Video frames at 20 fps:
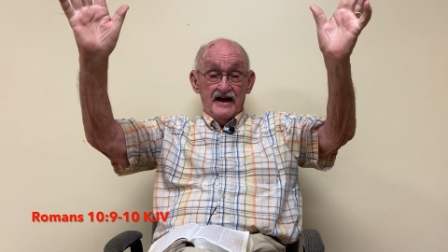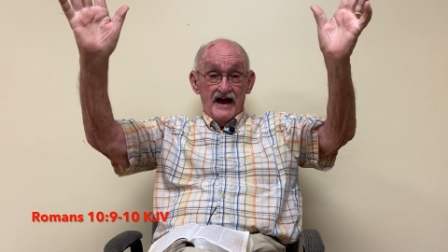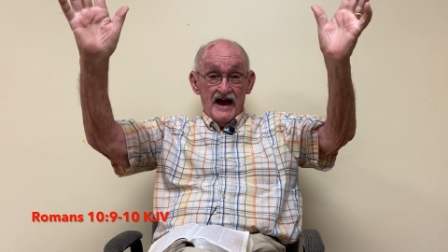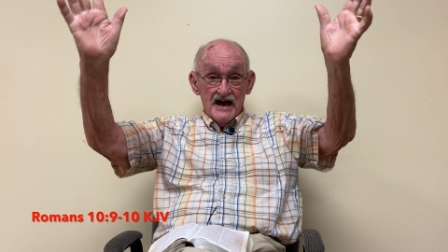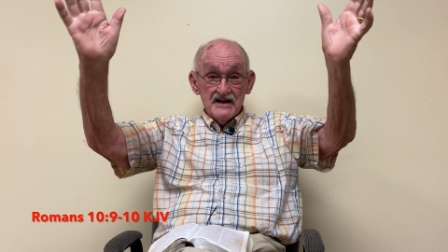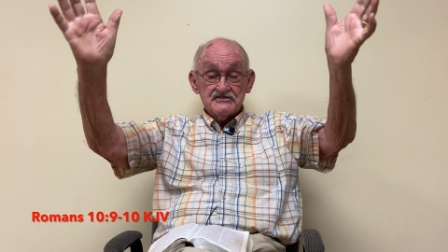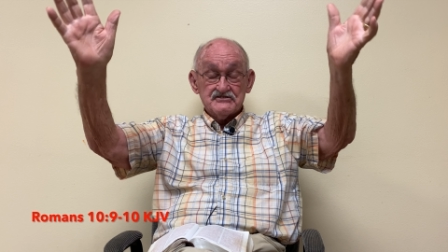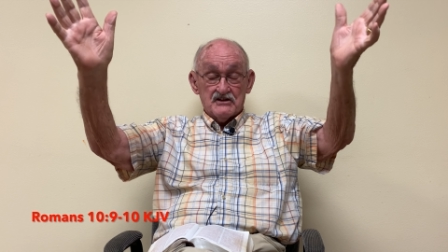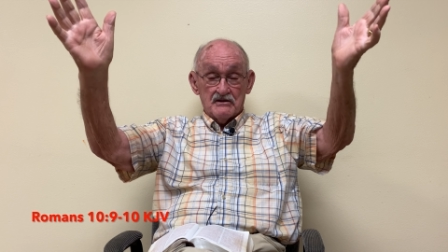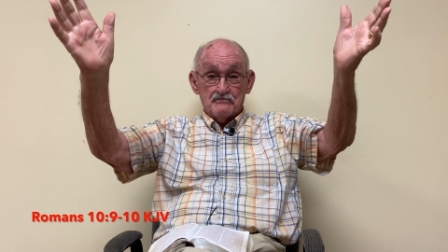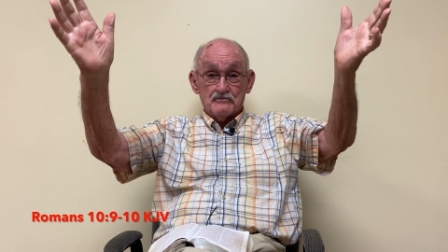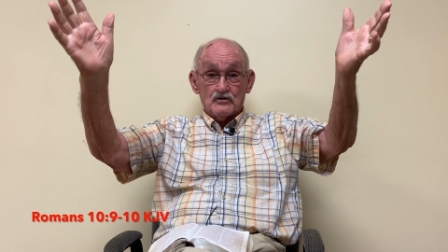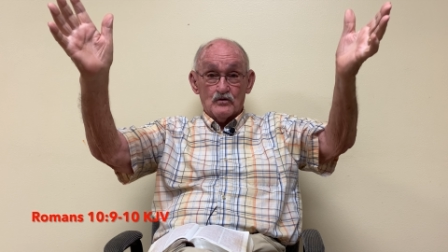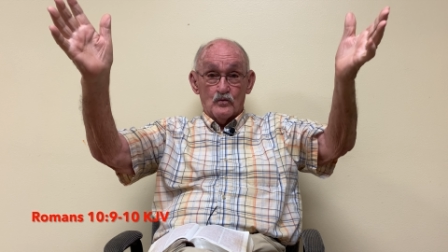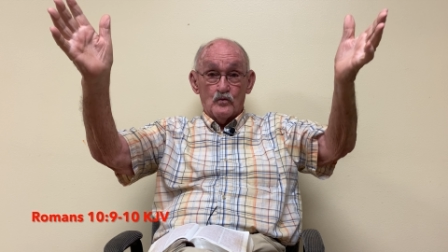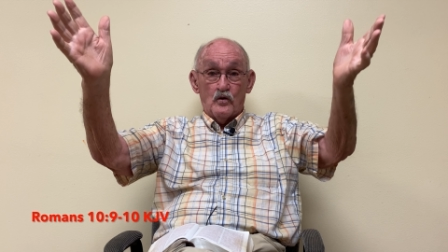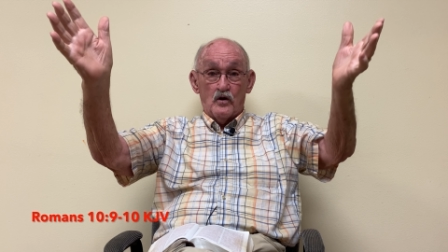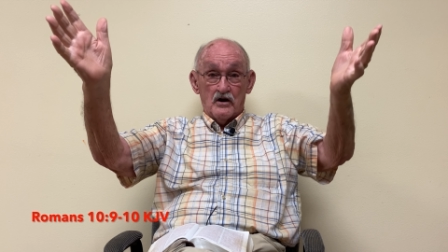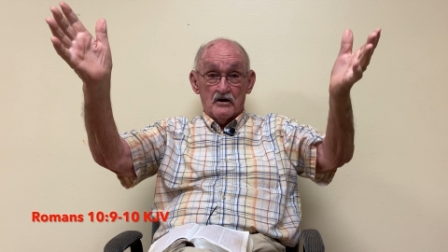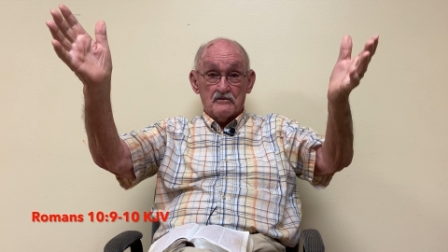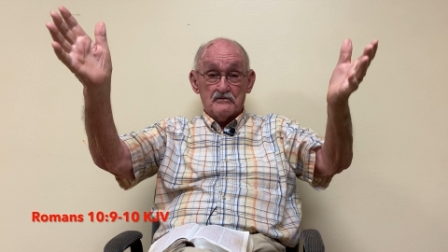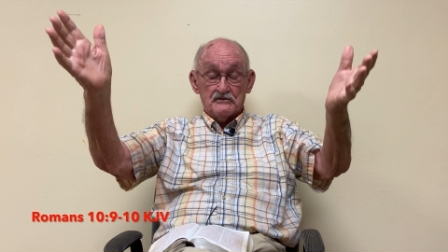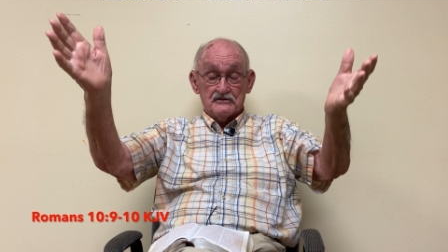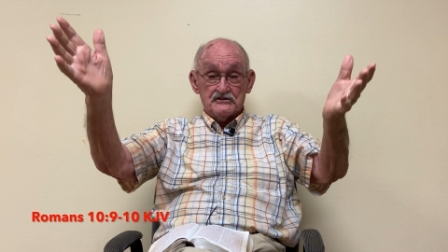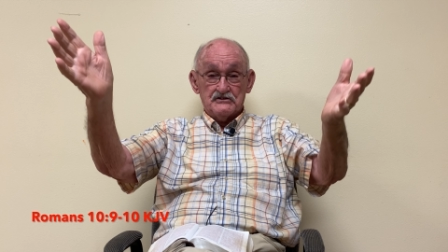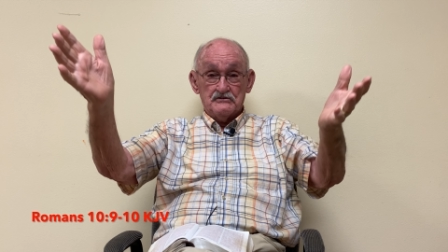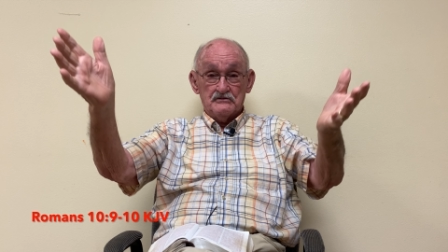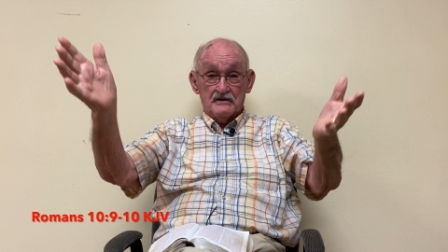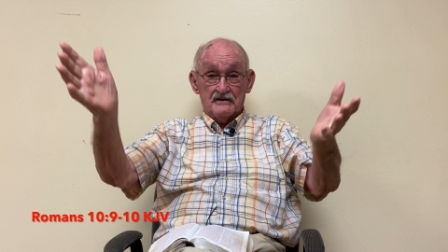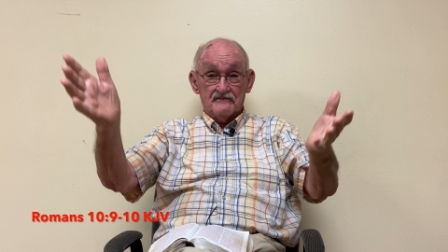Ask Him to walk
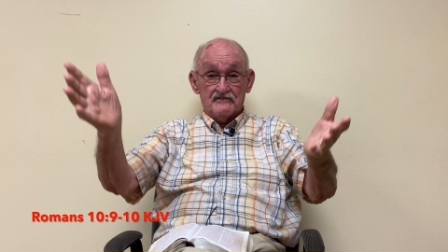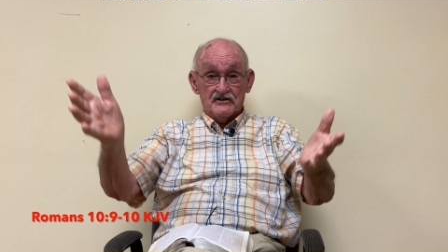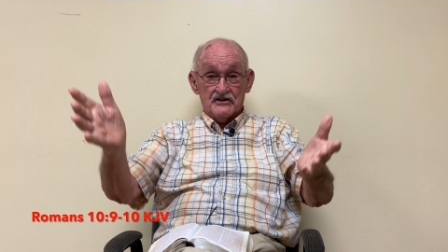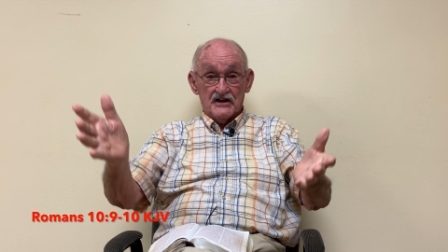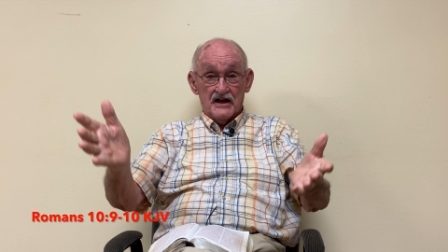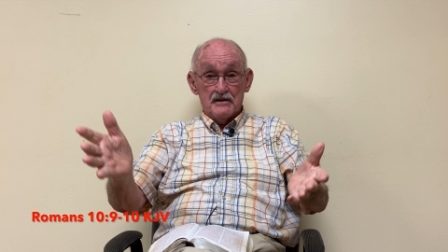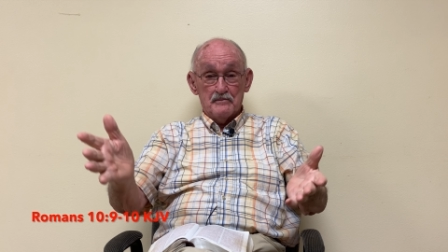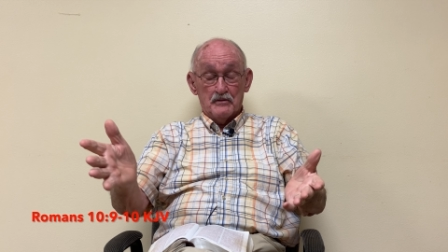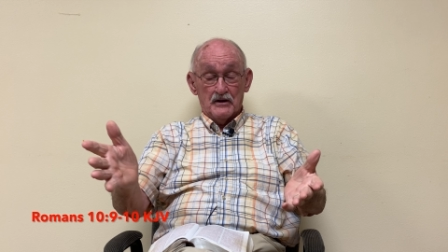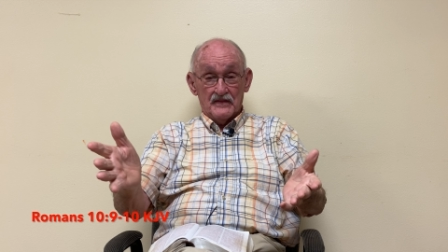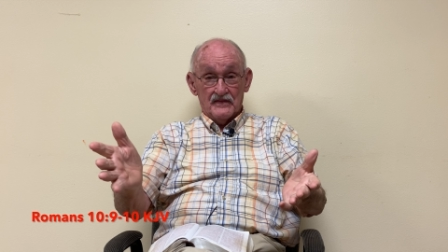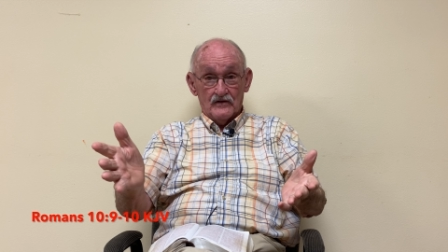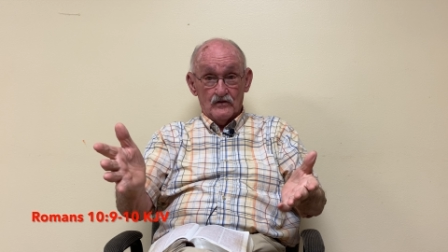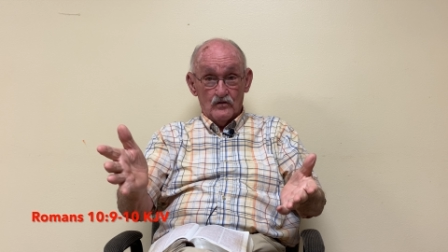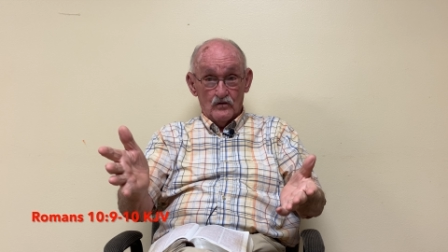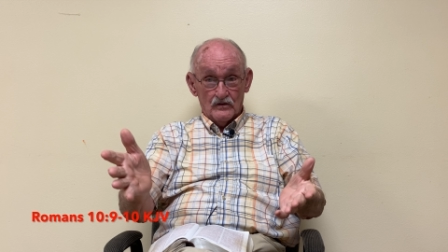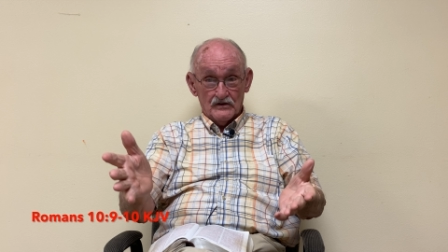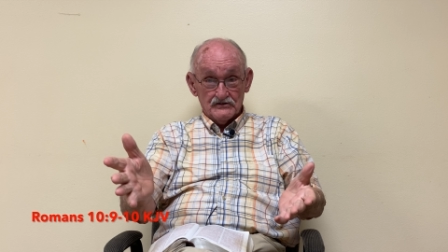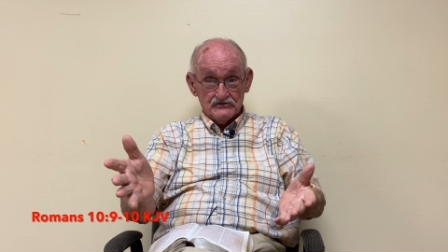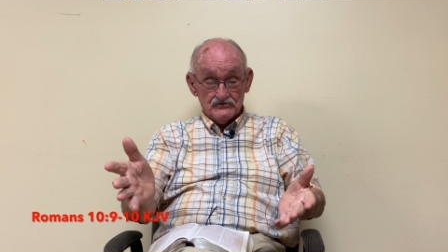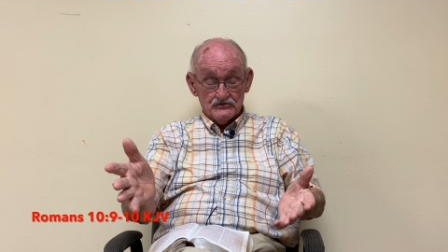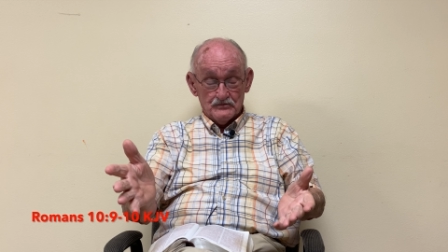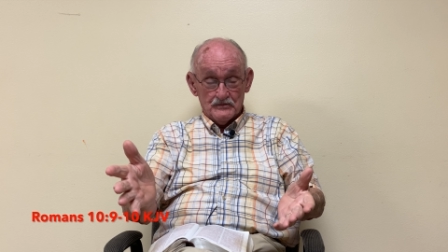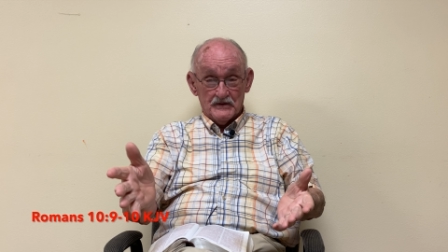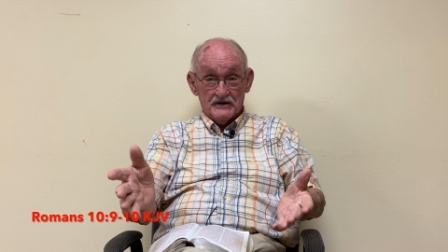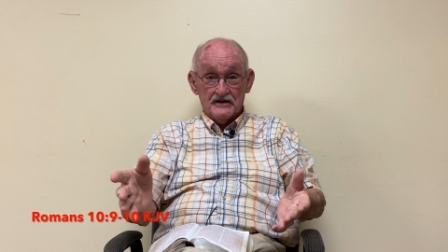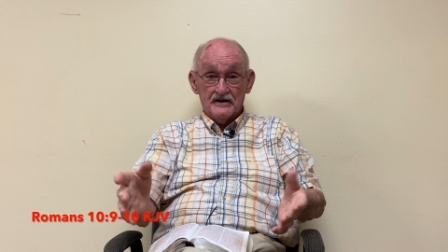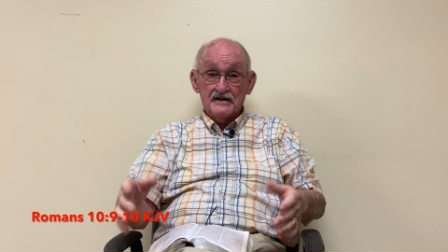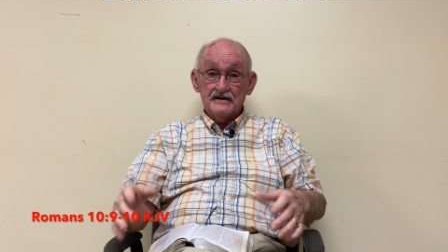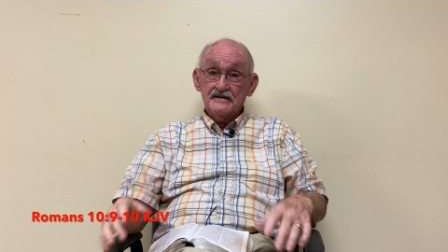with you every day by the Holy
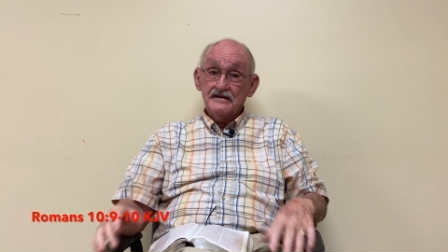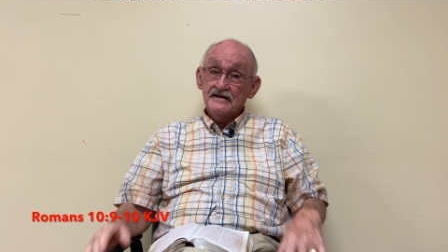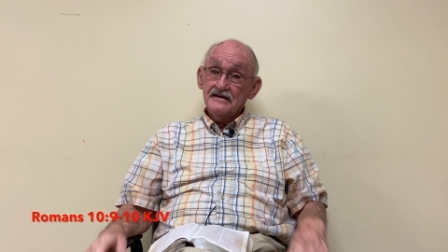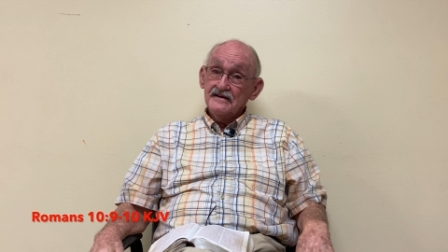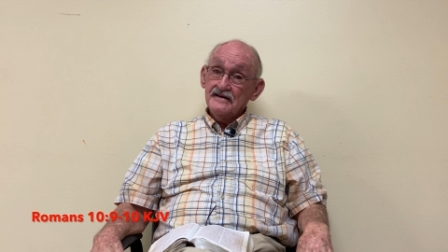Spirit.